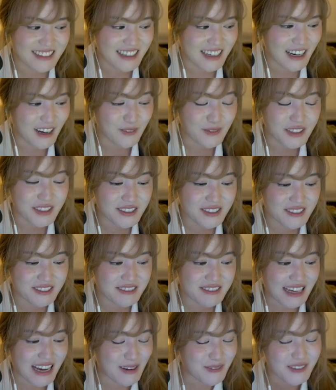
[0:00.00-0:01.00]
I'm just,
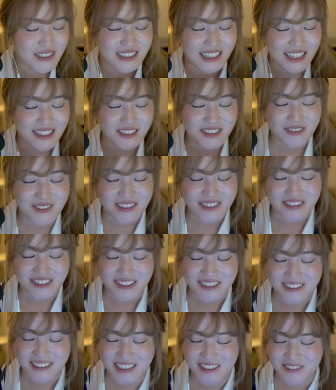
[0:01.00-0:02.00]
I'm just, I just feel
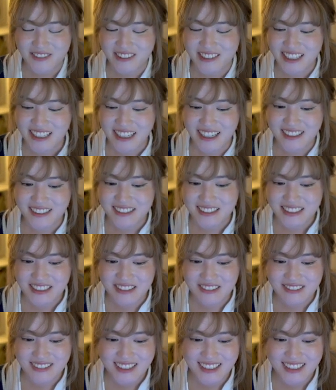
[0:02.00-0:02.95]
really grateful right now. So